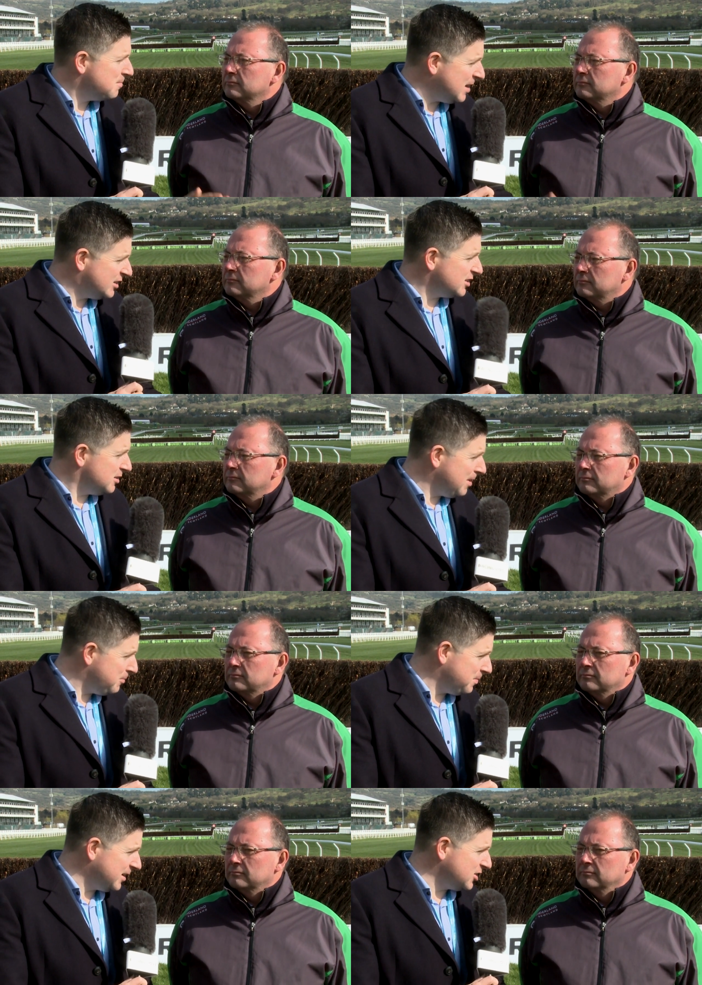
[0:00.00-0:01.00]
Speaker 1: Mick Jazz, do you
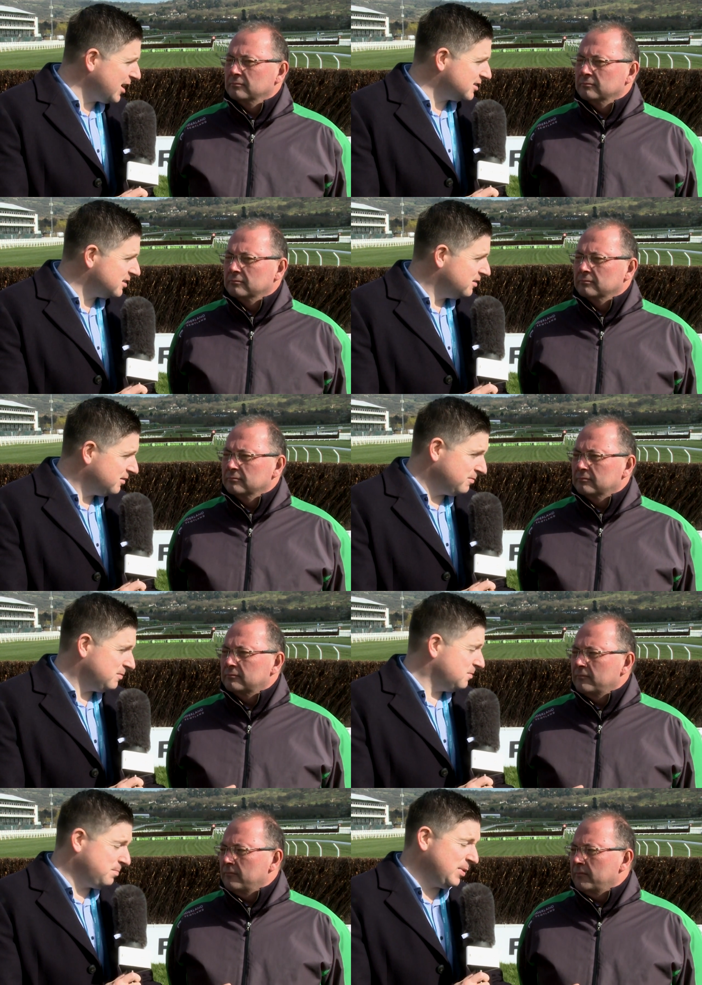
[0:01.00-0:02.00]
remember Mick Jazz?
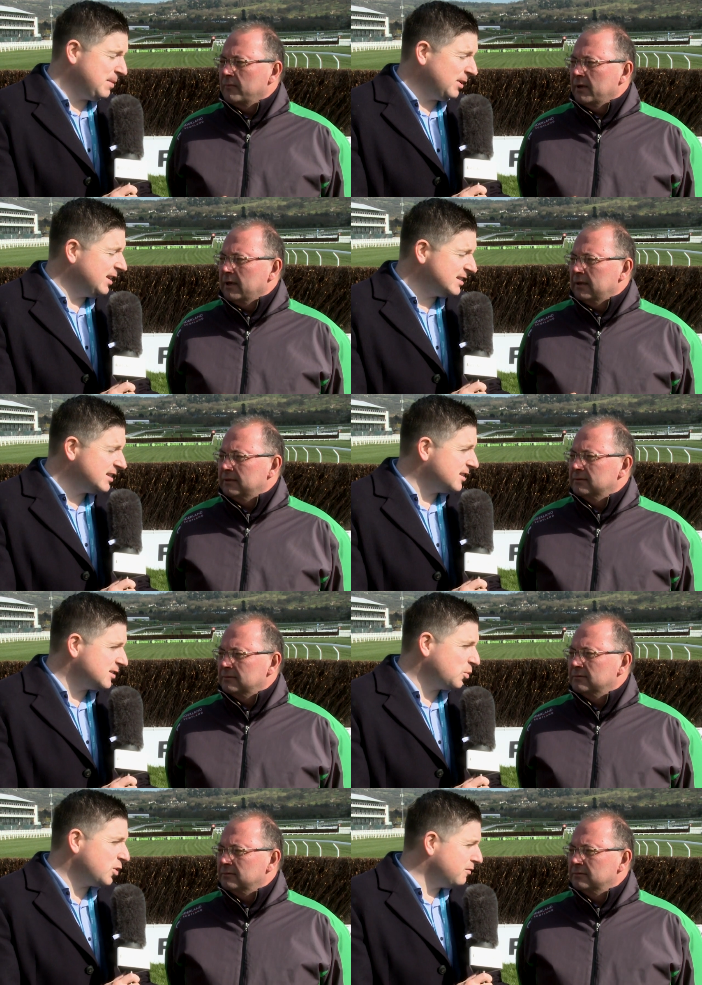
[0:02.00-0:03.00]
people listening to
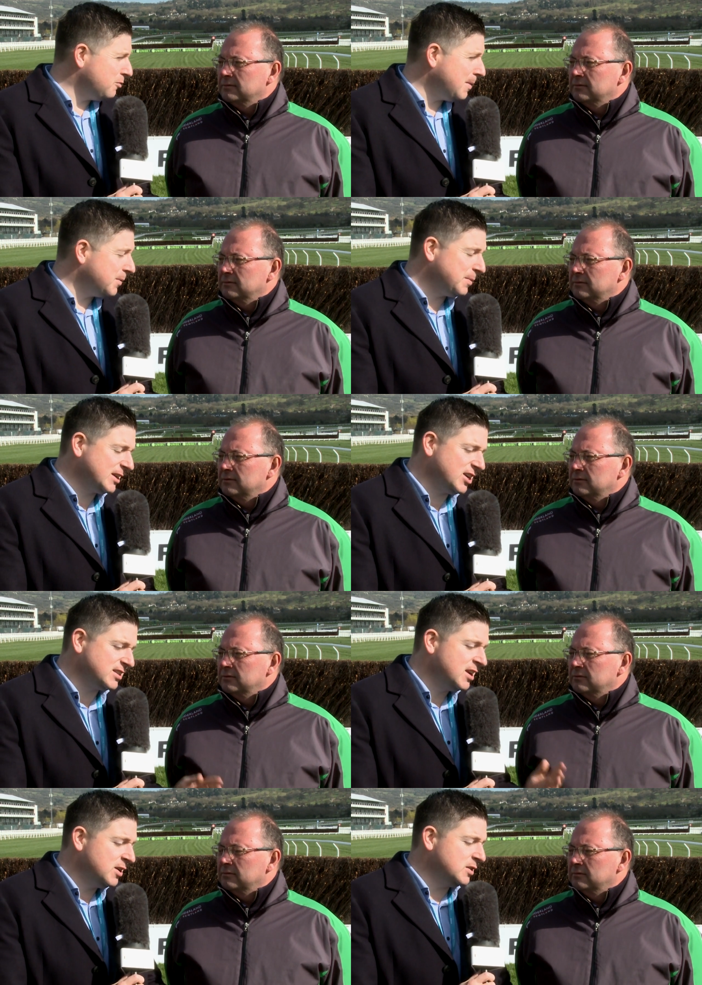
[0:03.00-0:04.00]
this won't even remember Mick
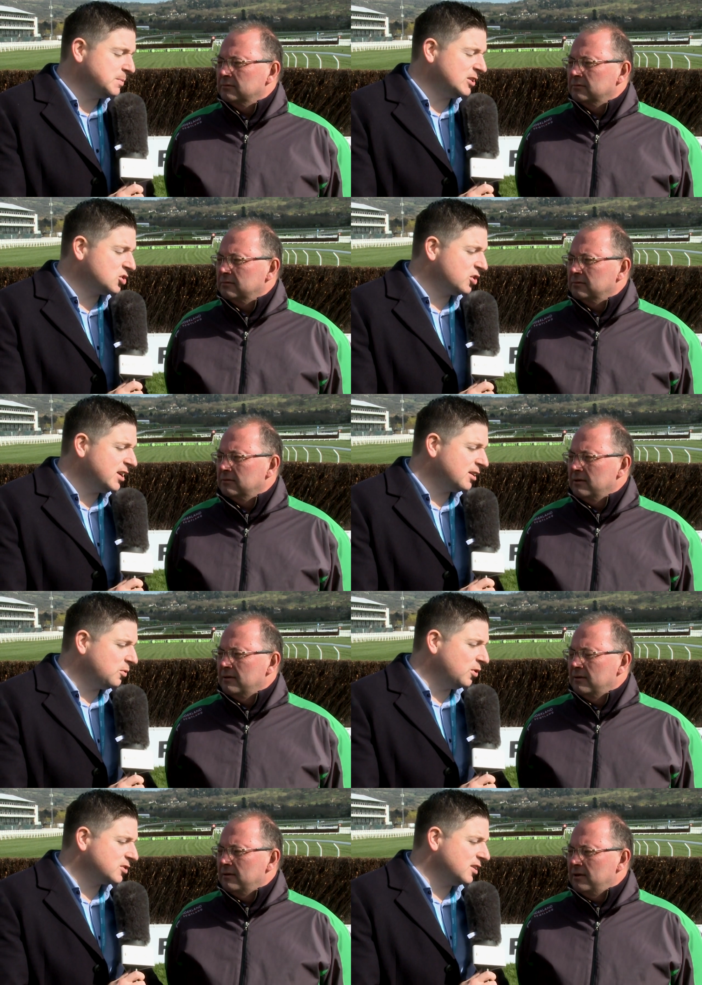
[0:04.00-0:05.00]
Jazz. He's beaten three and a
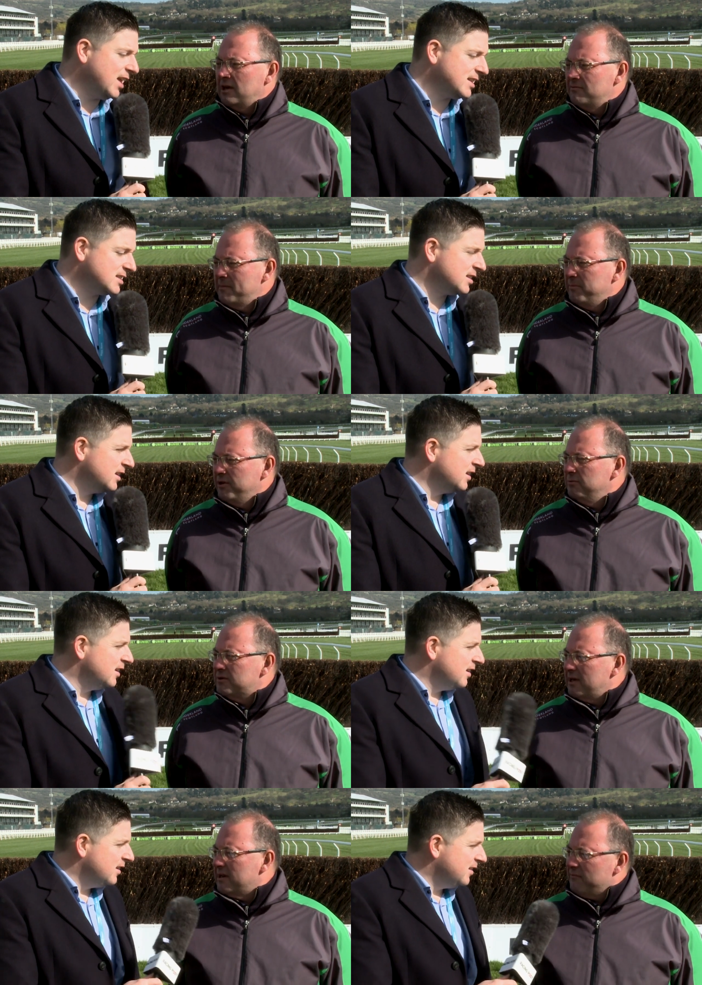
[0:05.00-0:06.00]
quarter lengths. I remember you
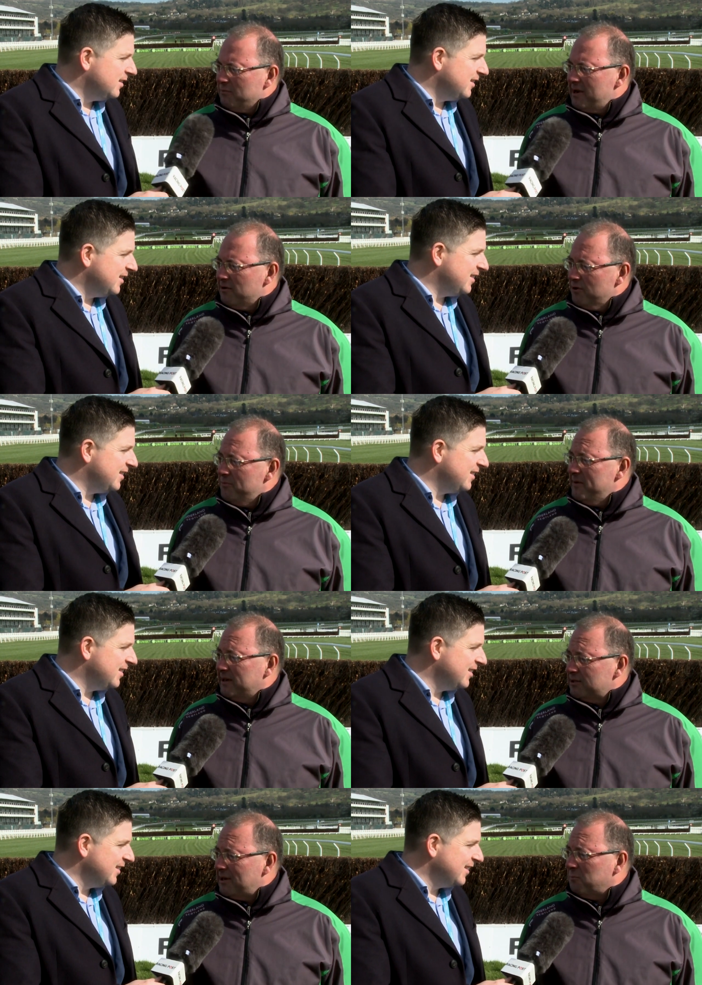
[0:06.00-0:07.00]
Speaker 2: telling everyone how good
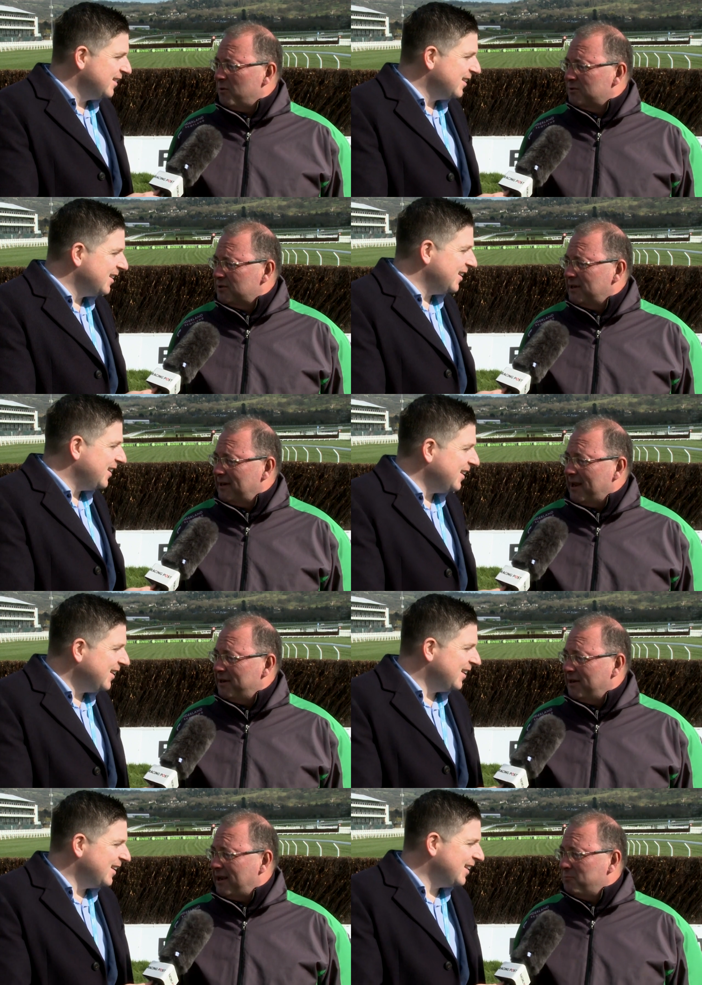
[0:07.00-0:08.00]
Mick Jazz was, and then, and,
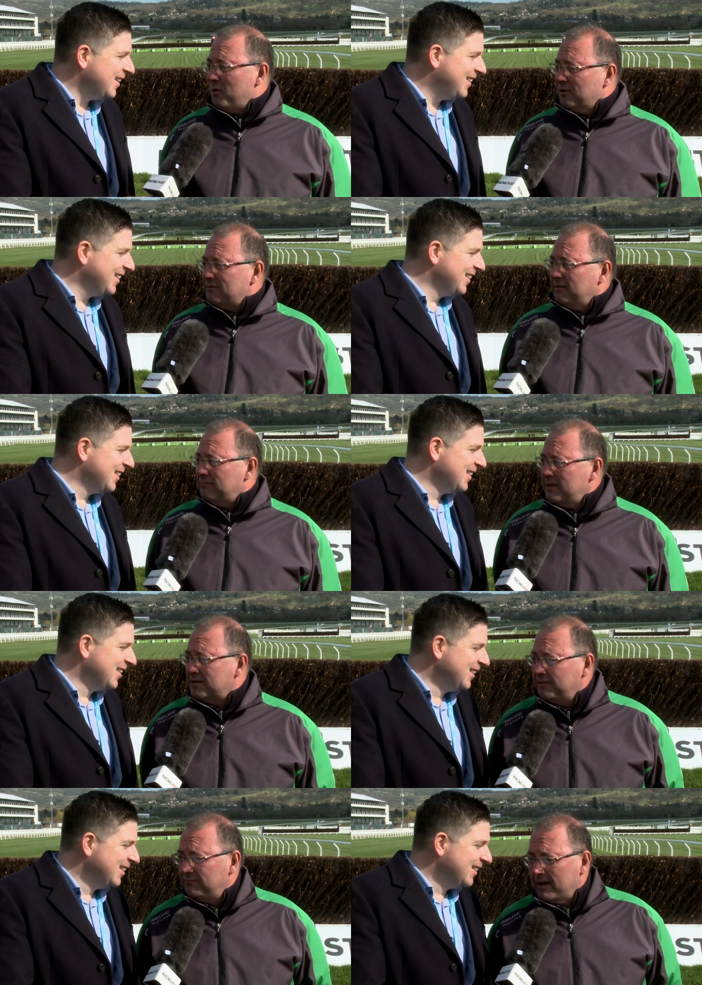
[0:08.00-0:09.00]
it, and what a great race
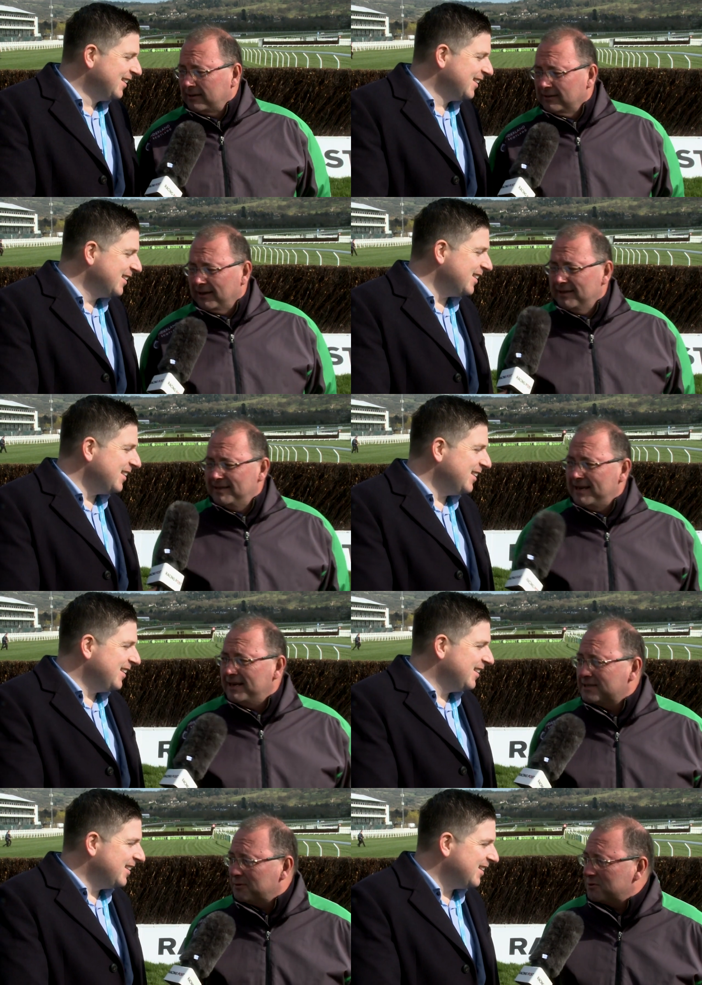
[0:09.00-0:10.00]
he'd run, and he
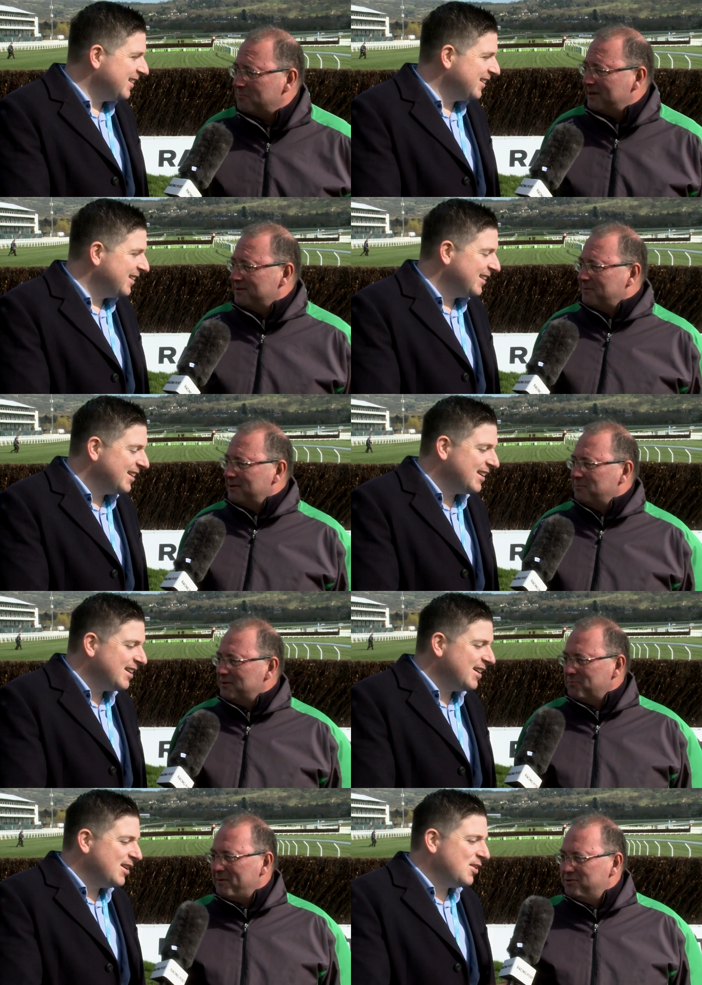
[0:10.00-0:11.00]
did. So what's made you
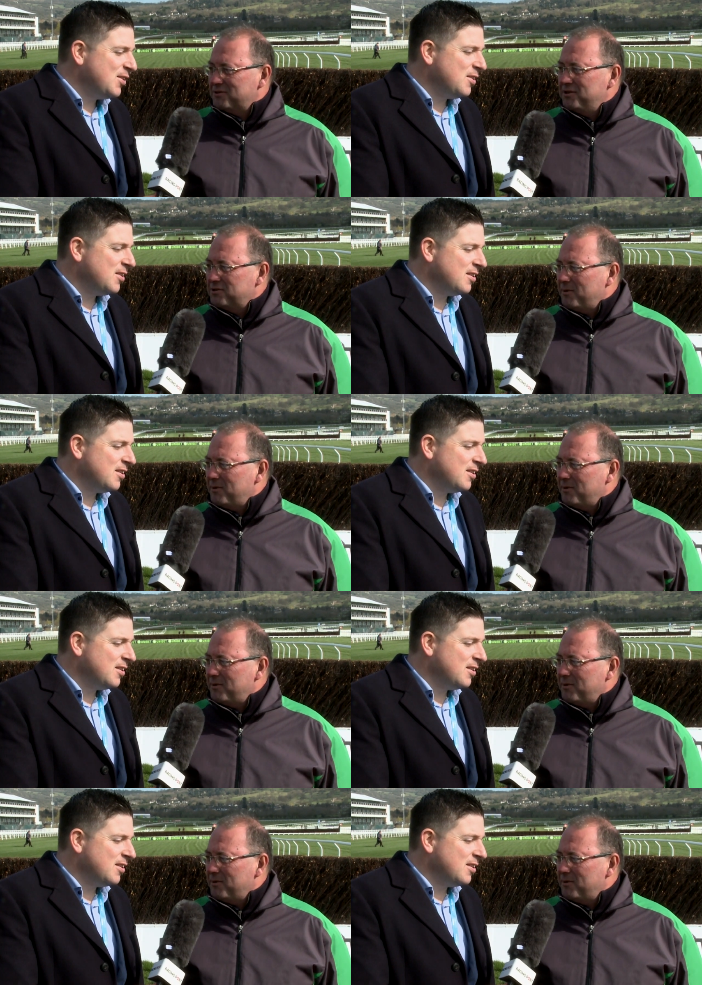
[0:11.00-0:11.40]
much made you change your